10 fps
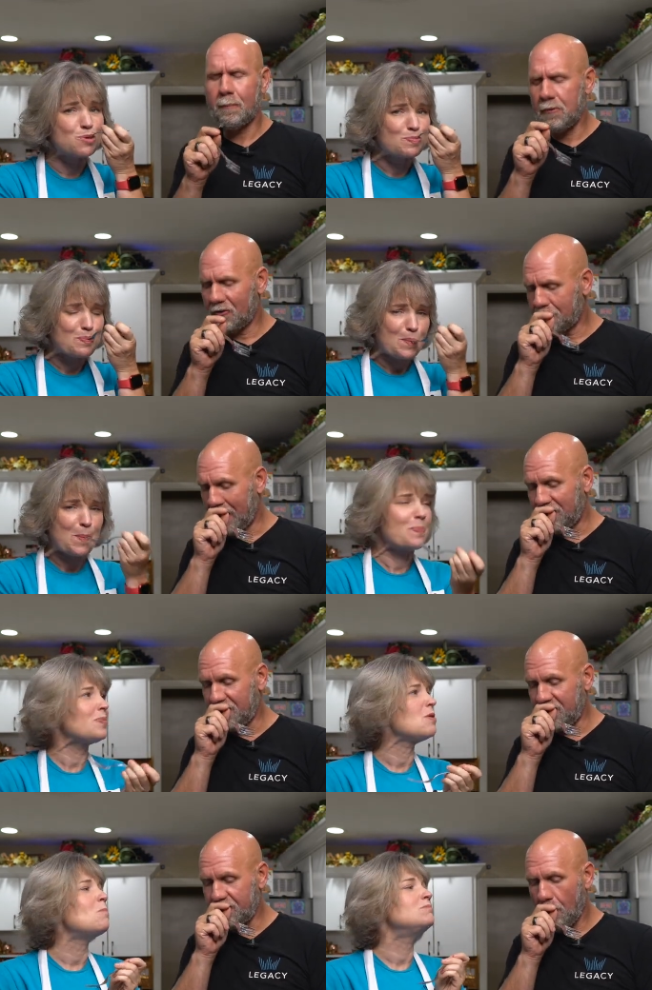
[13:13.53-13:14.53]
Speaker 1: couple of
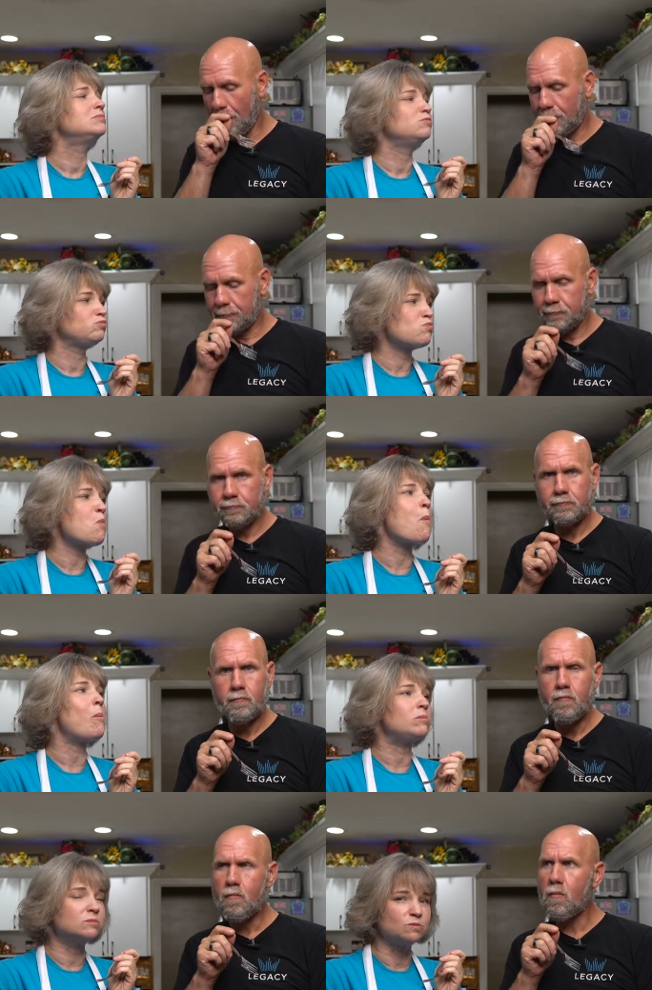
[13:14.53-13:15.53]
spices. Mm-hmm.
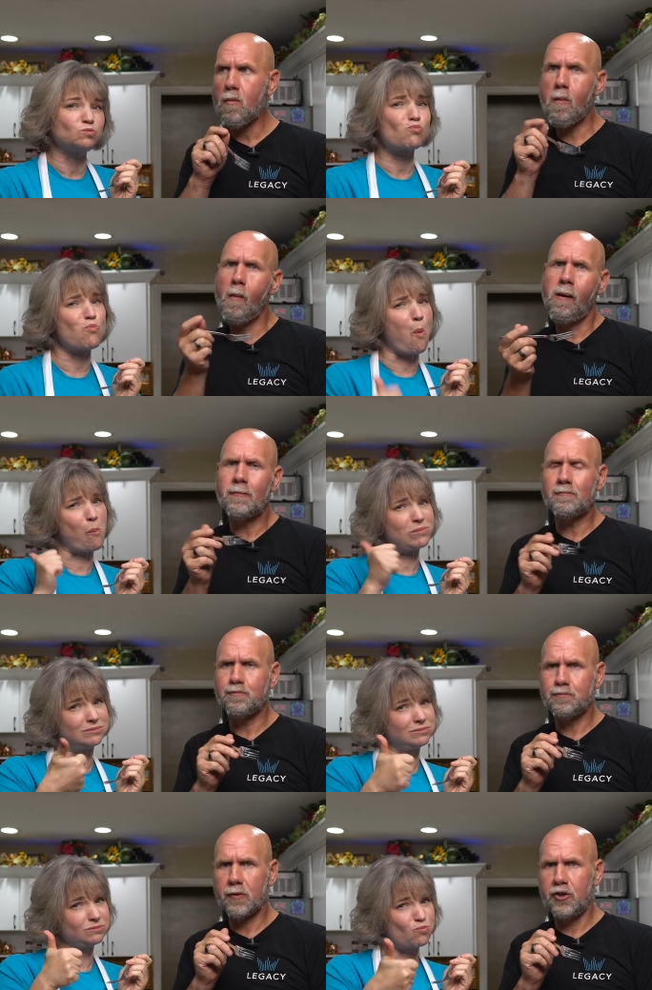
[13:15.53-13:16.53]

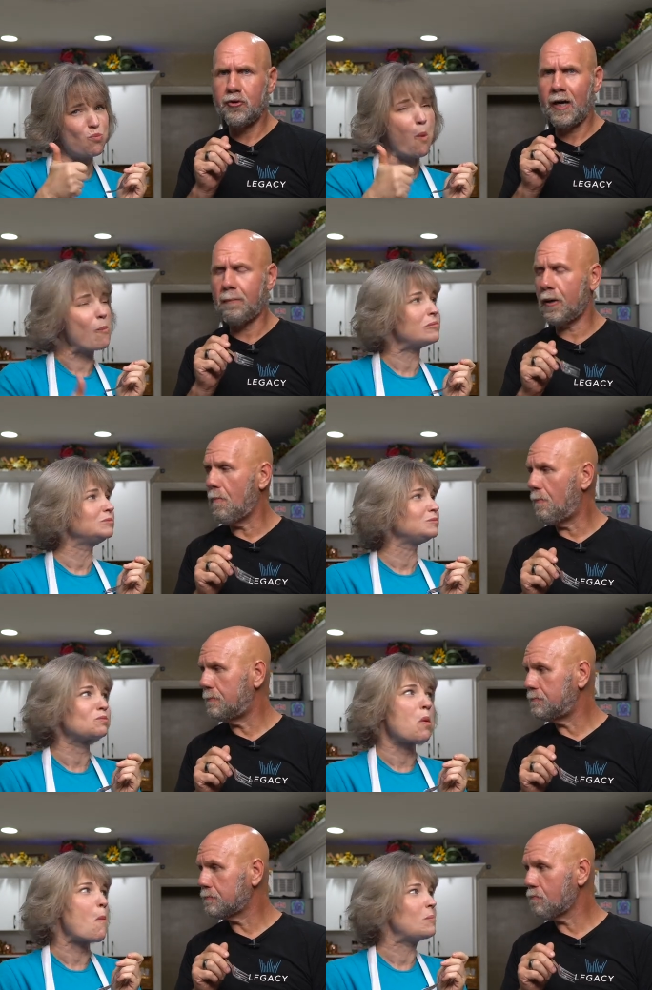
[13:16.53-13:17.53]
Cucumber.
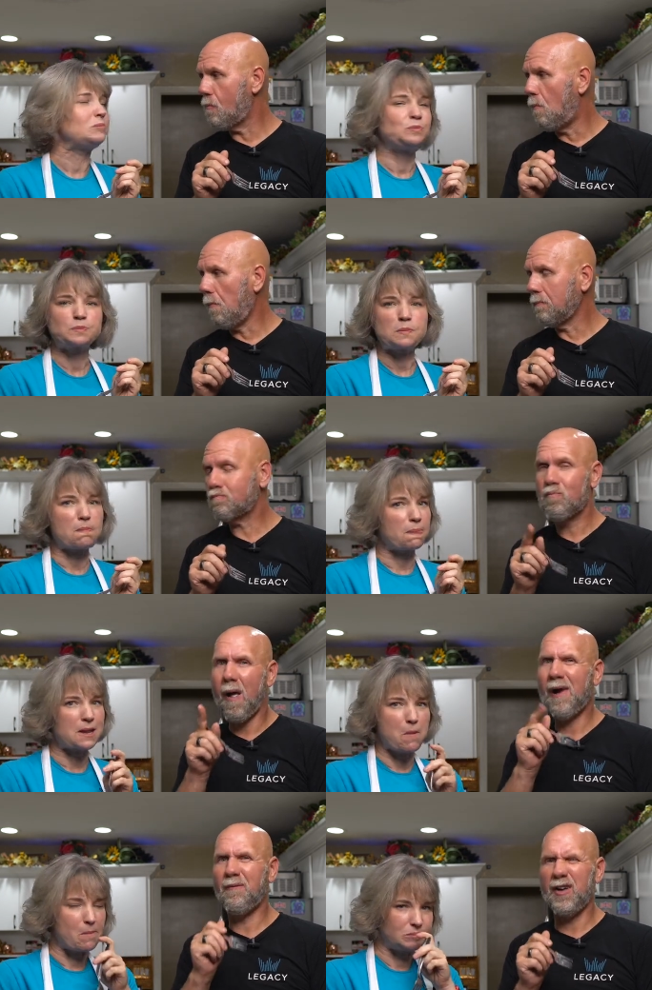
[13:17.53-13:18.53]

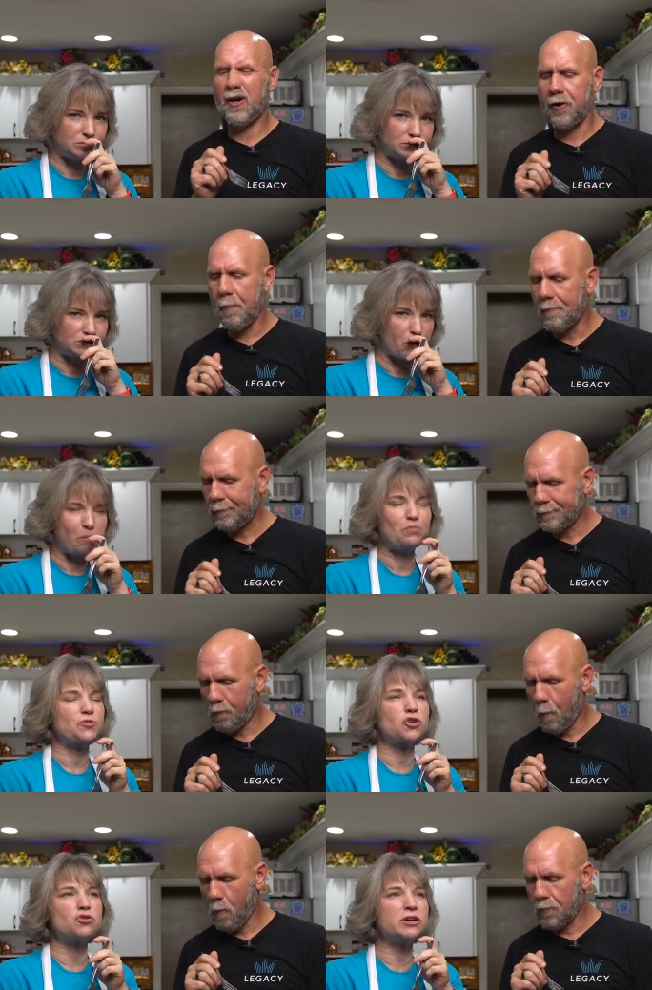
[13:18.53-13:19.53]
And vinegar.
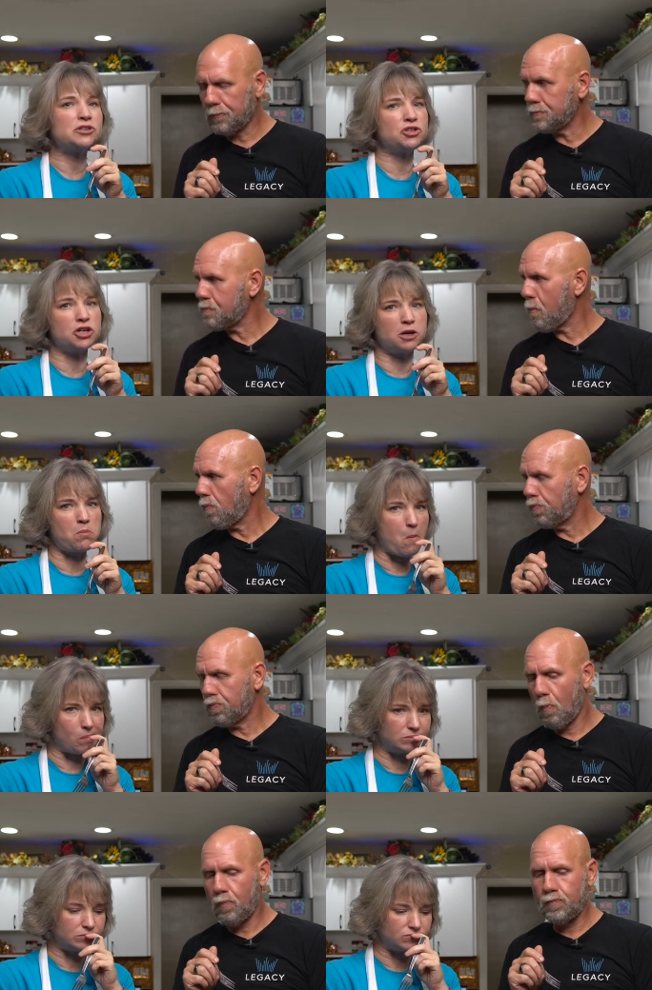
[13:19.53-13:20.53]
Speaker 2: Crazy good.
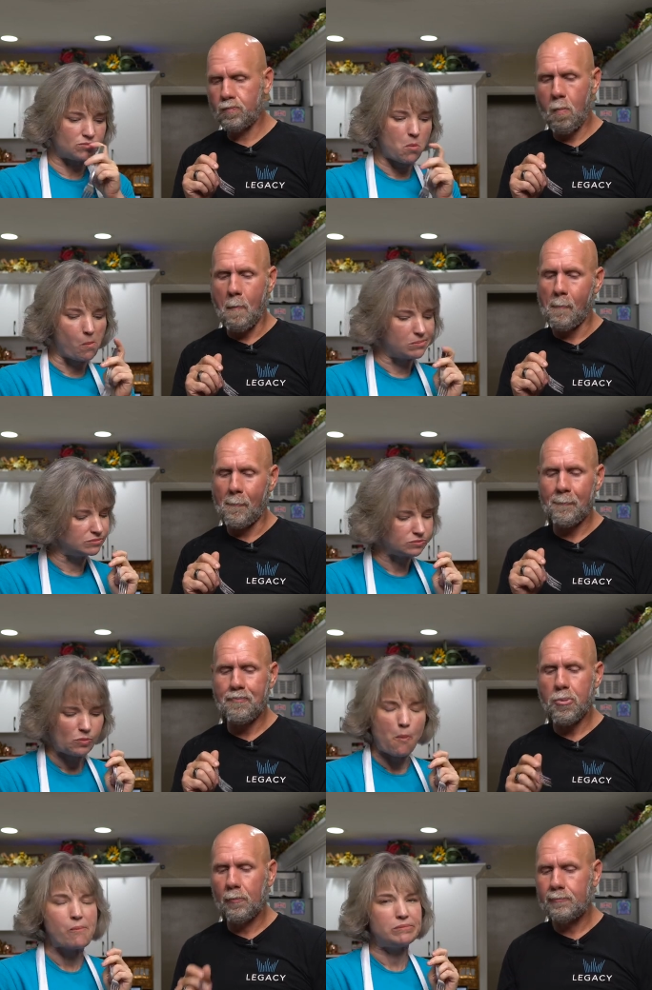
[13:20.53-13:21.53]
Speaker 1: Mmm.
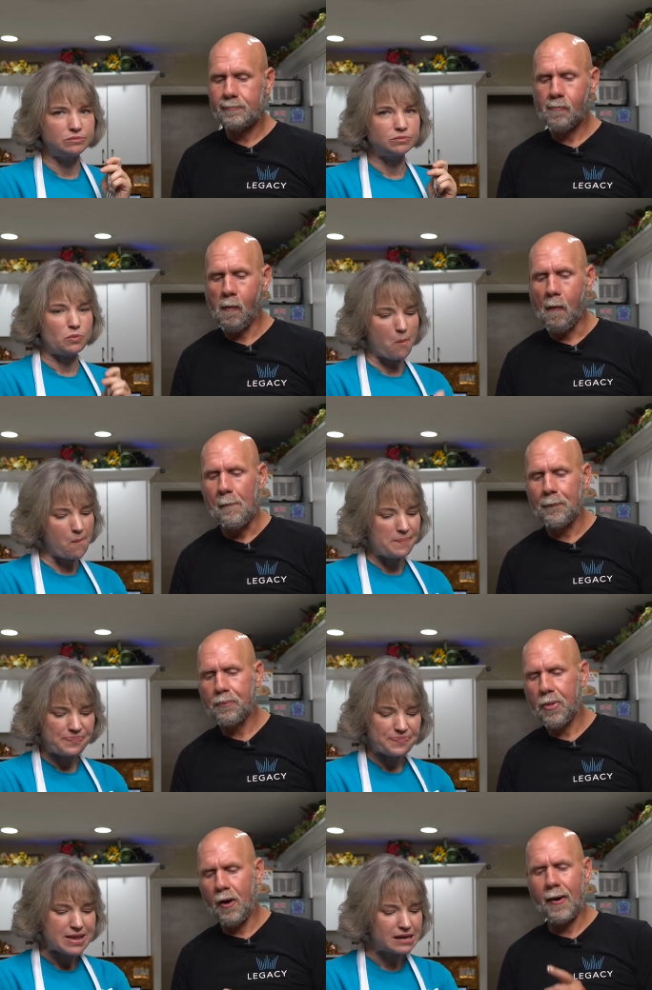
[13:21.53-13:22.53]

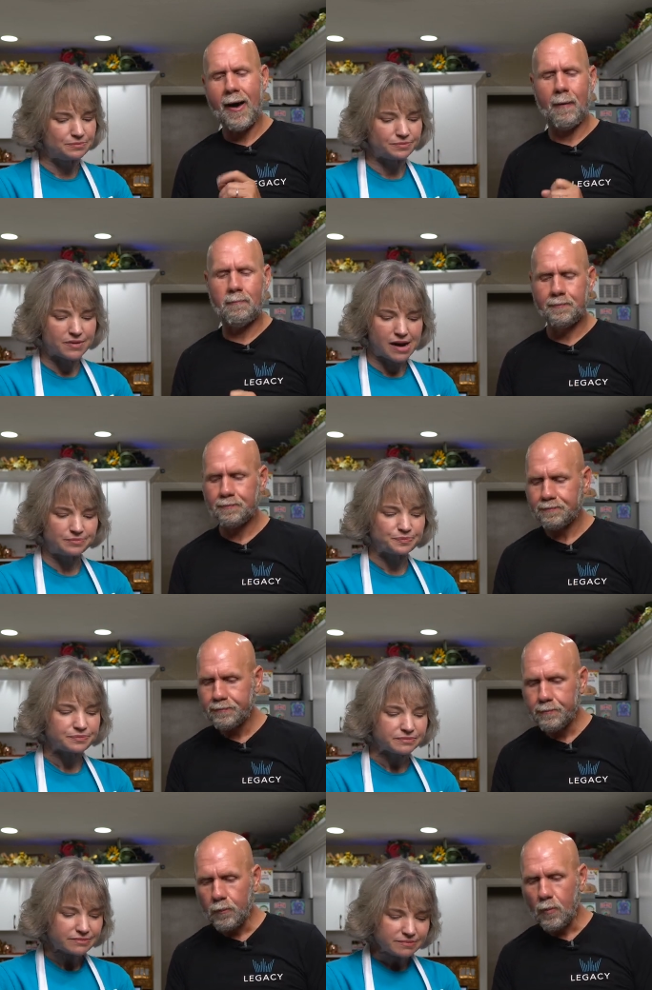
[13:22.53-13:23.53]
Okay.
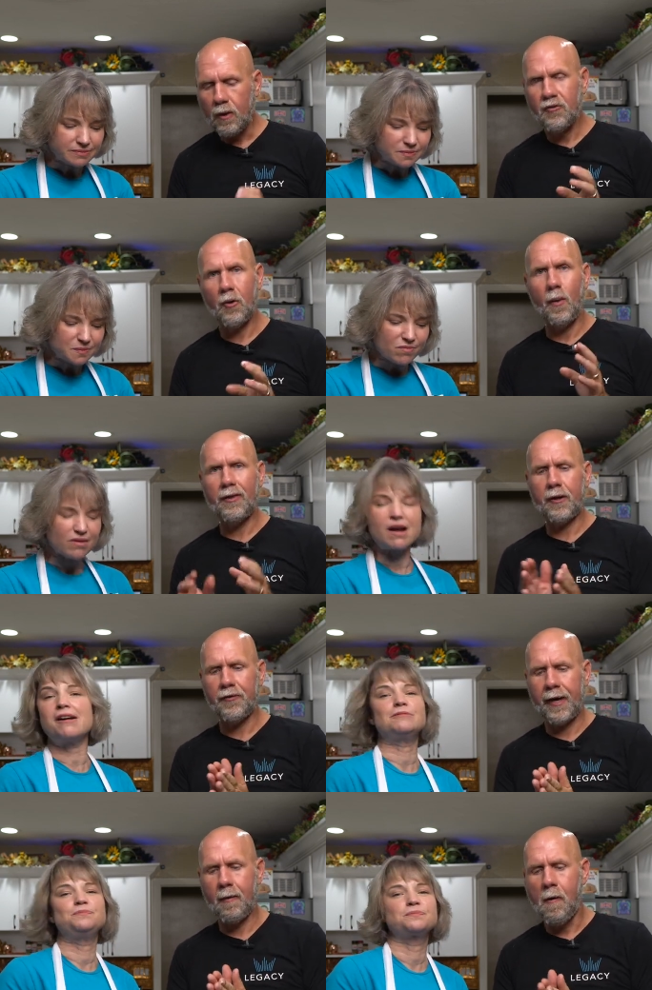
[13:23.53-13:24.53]
So one little
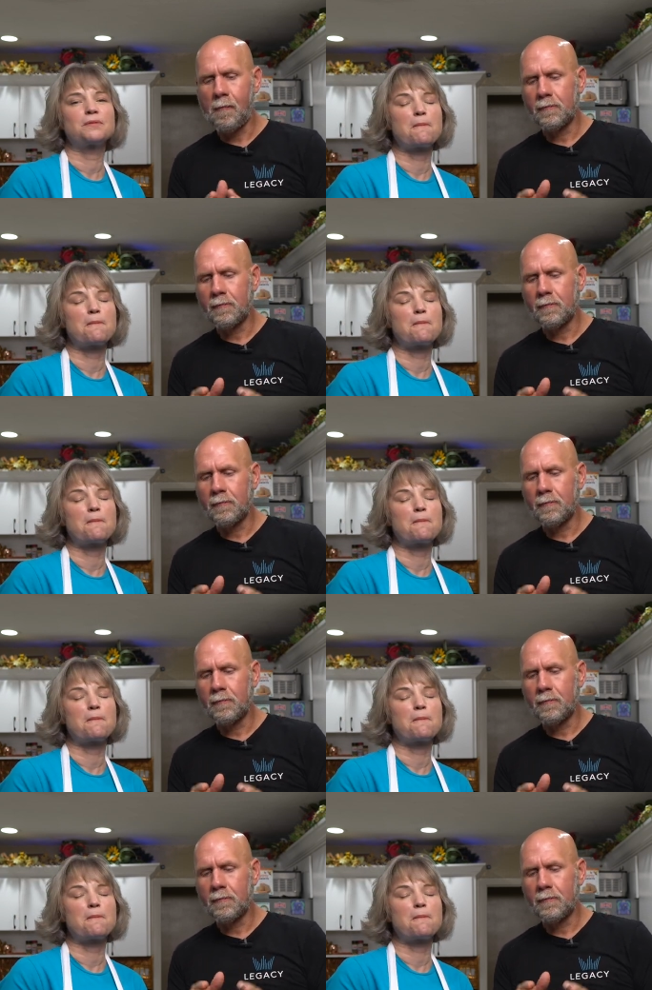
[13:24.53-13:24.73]
thing